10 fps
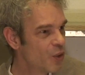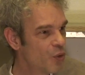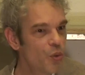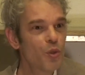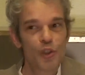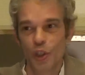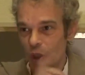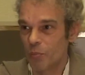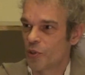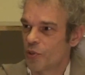Two
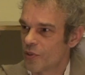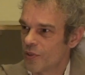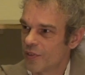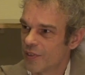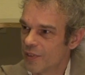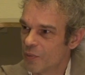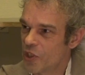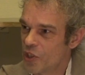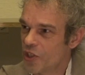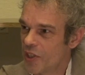jobs
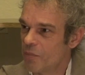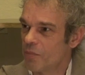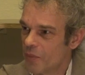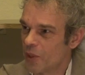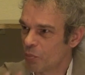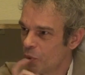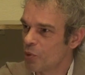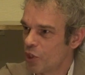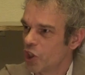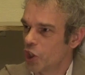which seem
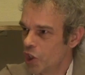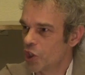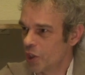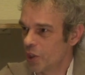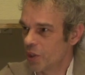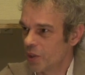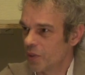opposing each other.